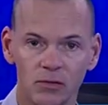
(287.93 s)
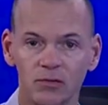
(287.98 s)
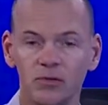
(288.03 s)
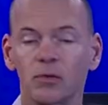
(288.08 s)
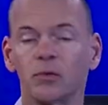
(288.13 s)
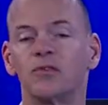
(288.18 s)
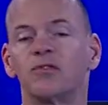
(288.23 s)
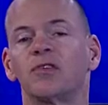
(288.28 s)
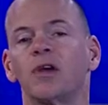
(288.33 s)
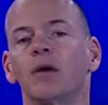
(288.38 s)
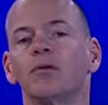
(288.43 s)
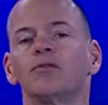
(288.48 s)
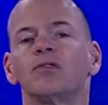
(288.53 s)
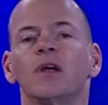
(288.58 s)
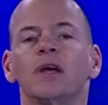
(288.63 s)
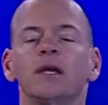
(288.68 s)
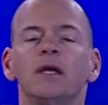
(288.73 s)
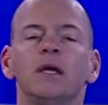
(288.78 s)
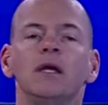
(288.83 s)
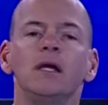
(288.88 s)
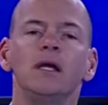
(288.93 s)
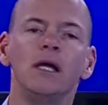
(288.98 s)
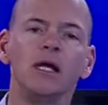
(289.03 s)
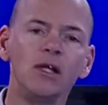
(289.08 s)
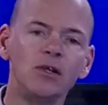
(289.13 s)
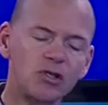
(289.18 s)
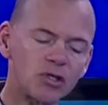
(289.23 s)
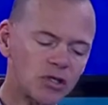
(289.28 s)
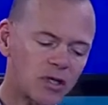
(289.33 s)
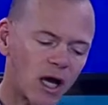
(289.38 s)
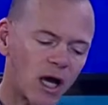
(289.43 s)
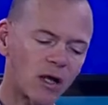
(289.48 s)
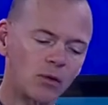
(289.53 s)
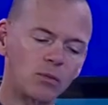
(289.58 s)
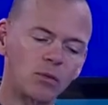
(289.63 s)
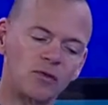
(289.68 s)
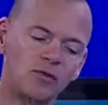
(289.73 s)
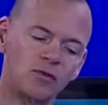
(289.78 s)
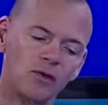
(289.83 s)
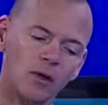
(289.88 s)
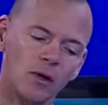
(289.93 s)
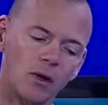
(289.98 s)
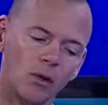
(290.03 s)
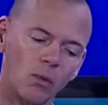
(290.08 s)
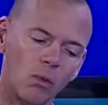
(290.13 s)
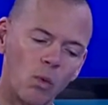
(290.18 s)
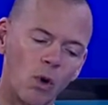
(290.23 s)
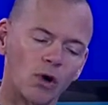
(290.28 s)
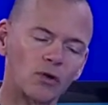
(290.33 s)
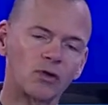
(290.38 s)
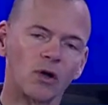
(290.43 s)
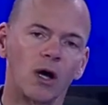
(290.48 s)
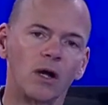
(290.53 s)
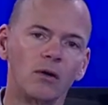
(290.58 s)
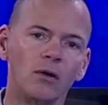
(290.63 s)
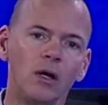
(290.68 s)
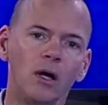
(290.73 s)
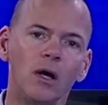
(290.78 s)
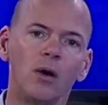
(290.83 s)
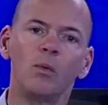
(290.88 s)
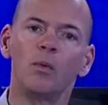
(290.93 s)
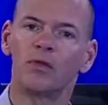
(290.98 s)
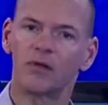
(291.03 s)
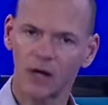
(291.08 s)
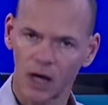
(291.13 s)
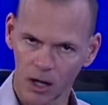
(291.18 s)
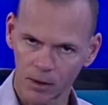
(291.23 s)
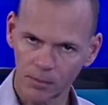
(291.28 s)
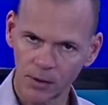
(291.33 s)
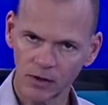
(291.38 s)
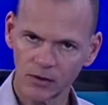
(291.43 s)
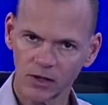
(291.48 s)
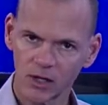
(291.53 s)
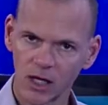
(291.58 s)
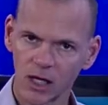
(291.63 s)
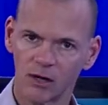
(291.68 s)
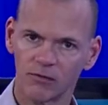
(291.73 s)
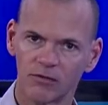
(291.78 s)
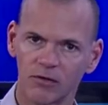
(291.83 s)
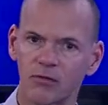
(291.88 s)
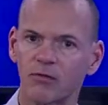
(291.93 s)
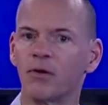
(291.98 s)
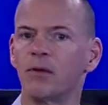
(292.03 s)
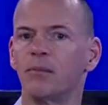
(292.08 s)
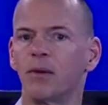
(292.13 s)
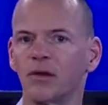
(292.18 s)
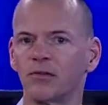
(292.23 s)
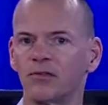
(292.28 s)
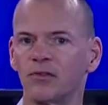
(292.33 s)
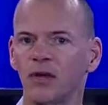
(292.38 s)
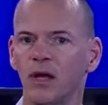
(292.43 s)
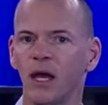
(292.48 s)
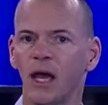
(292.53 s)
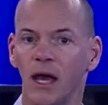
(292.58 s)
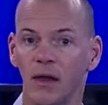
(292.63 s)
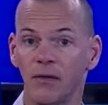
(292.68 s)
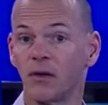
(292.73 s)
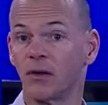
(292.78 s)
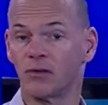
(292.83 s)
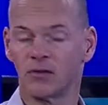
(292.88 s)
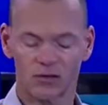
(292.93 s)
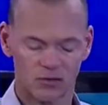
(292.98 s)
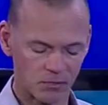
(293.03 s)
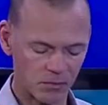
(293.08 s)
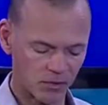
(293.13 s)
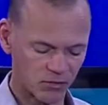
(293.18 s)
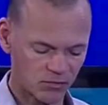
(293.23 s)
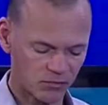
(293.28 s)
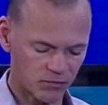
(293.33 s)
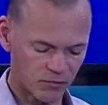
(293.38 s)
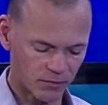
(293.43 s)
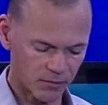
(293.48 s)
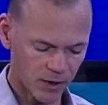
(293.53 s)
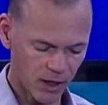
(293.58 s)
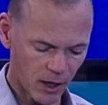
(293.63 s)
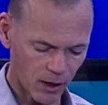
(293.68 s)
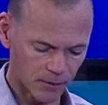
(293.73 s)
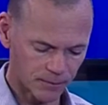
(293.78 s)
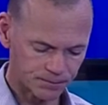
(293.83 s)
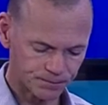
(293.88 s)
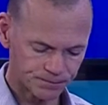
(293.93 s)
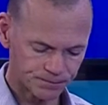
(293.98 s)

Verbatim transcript: So it sounds like each child was worked on with chiropractic care for three months and then dismissed from care.